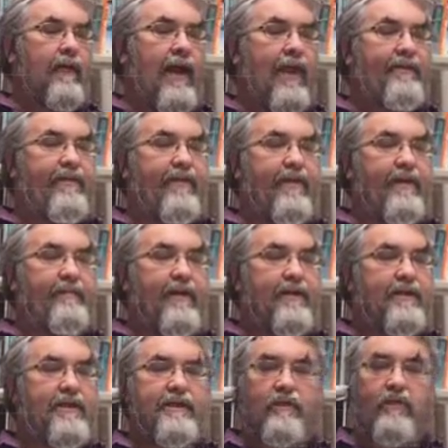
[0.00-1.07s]
And the thing about
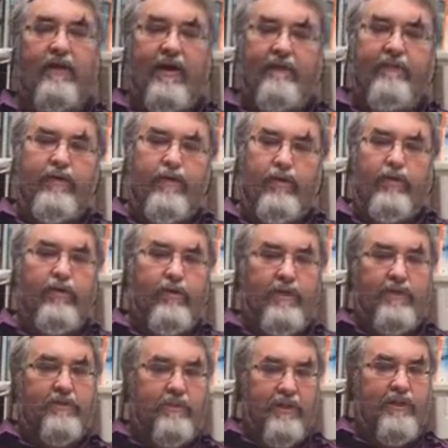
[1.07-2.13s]
it is that whatever you do your
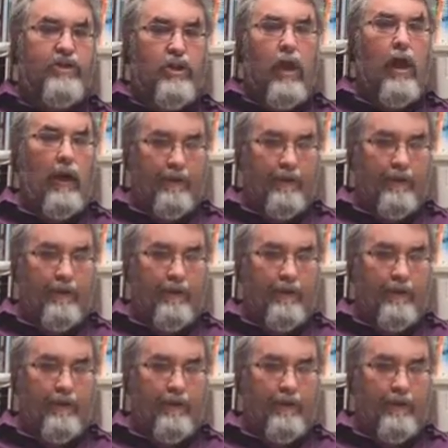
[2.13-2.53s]
dissertation on,